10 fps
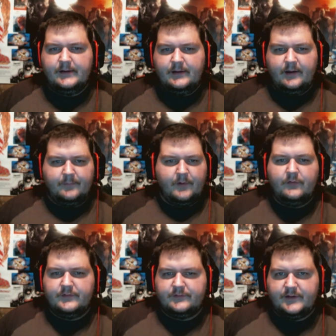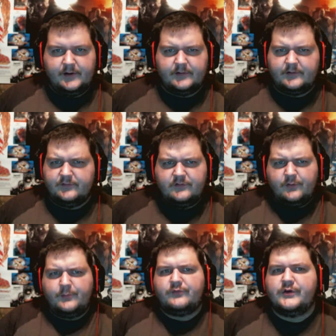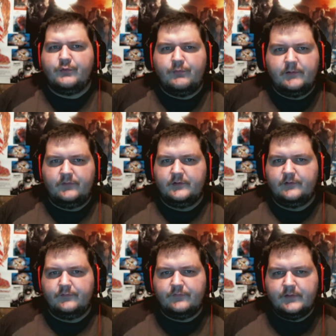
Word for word: um, all these characters is almost the equivalent of